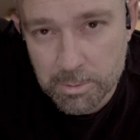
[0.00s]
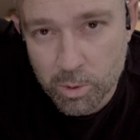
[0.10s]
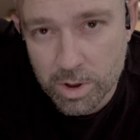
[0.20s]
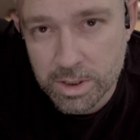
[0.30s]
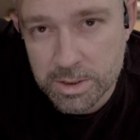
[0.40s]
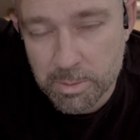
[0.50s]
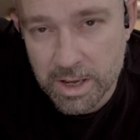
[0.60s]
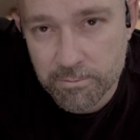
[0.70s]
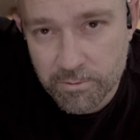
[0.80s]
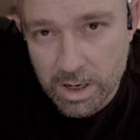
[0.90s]
important to
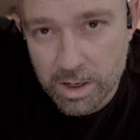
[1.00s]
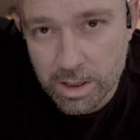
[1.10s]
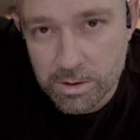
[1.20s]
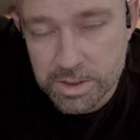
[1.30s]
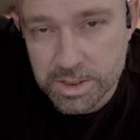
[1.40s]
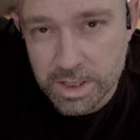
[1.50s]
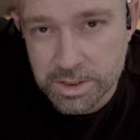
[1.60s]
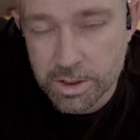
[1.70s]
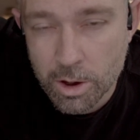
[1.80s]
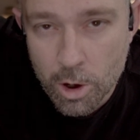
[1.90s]
pay very close
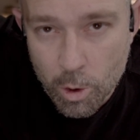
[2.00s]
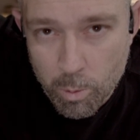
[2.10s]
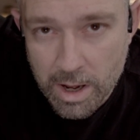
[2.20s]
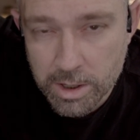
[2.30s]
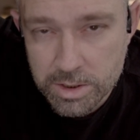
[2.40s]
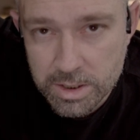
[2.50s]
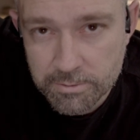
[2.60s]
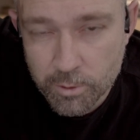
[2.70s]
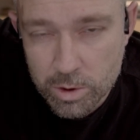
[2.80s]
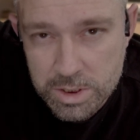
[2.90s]
attention while using
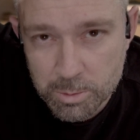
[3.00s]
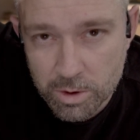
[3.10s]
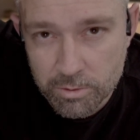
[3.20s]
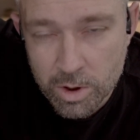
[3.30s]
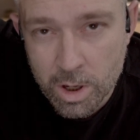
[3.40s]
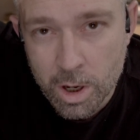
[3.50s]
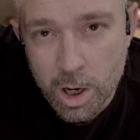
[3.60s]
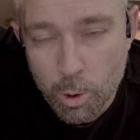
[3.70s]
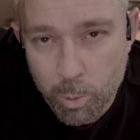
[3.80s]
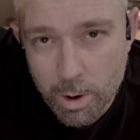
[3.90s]
force move.
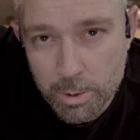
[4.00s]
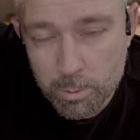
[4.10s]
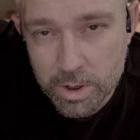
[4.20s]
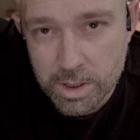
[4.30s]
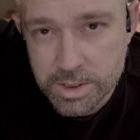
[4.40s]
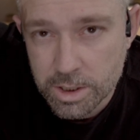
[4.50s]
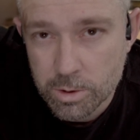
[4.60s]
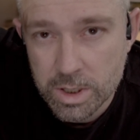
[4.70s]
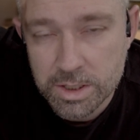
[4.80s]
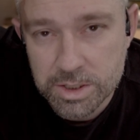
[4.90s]
What we want to
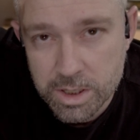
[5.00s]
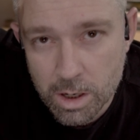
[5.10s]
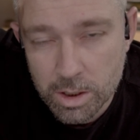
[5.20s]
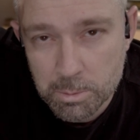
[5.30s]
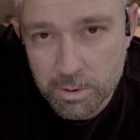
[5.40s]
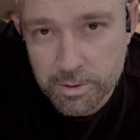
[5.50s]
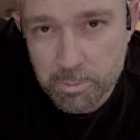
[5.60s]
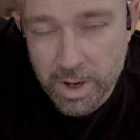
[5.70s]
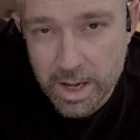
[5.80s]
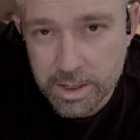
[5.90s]
do is slowly move the
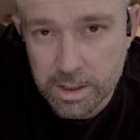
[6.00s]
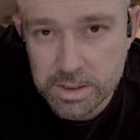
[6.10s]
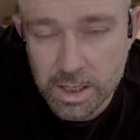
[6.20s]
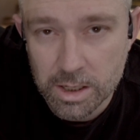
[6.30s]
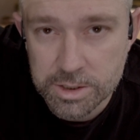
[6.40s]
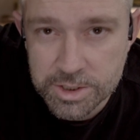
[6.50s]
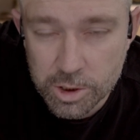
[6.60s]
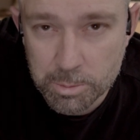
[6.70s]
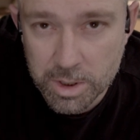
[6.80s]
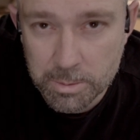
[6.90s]
bed until it's
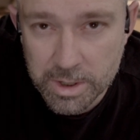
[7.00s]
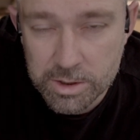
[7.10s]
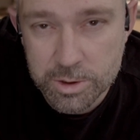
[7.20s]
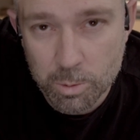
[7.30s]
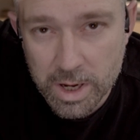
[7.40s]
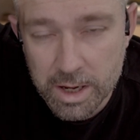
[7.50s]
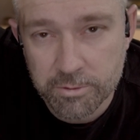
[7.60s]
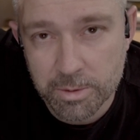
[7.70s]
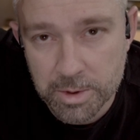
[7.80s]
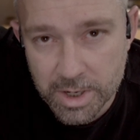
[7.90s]
two millimeters away
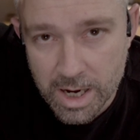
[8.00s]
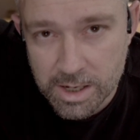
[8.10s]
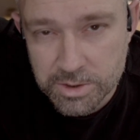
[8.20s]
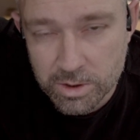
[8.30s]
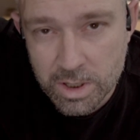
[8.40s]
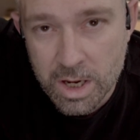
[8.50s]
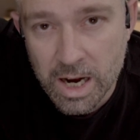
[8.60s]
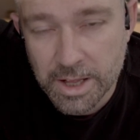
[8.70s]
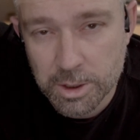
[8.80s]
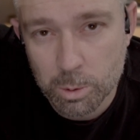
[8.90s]
from the nozzle,
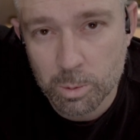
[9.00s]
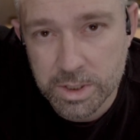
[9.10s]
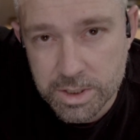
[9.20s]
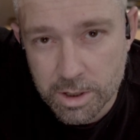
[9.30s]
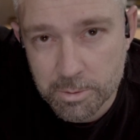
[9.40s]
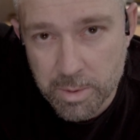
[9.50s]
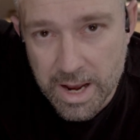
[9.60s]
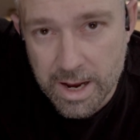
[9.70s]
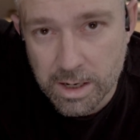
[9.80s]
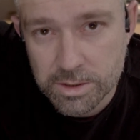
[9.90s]
and then we'll return
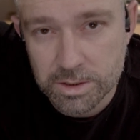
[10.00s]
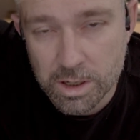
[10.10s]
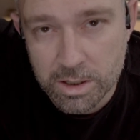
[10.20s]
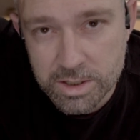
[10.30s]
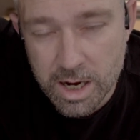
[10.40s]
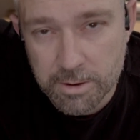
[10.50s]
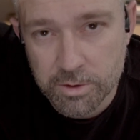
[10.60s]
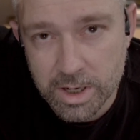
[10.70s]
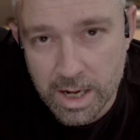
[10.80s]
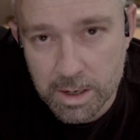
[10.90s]
back to the
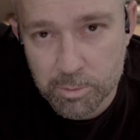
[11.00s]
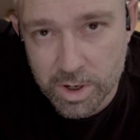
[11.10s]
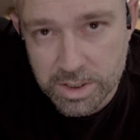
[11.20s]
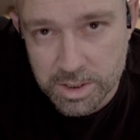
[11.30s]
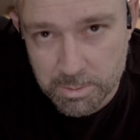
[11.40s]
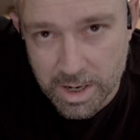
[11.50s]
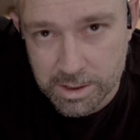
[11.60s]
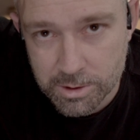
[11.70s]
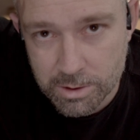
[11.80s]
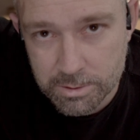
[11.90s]
Cartographer calibration
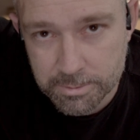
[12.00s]
macro.